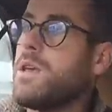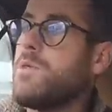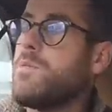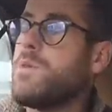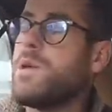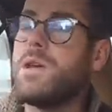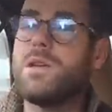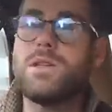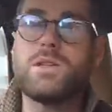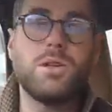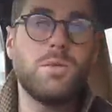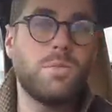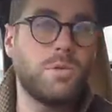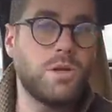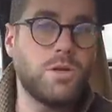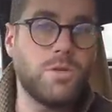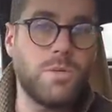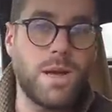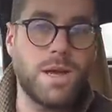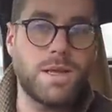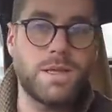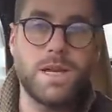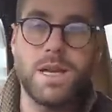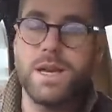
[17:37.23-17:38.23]
you're being super
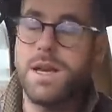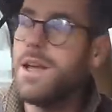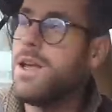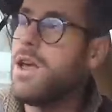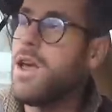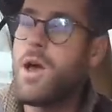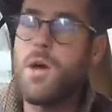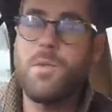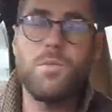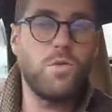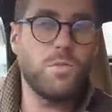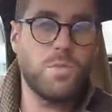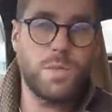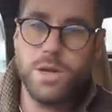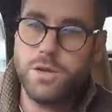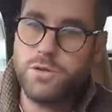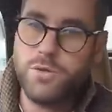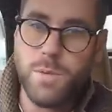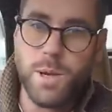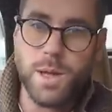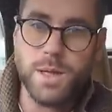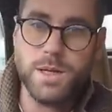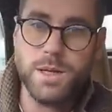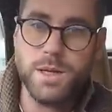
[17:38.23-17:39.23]
dramatic. I'm not being
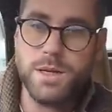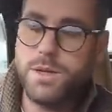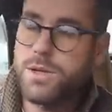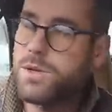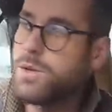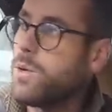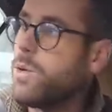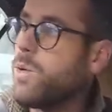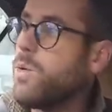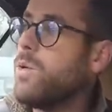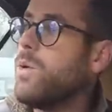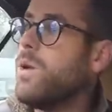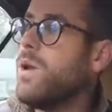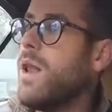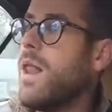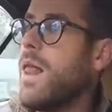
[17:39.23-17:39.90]
dramatic at all.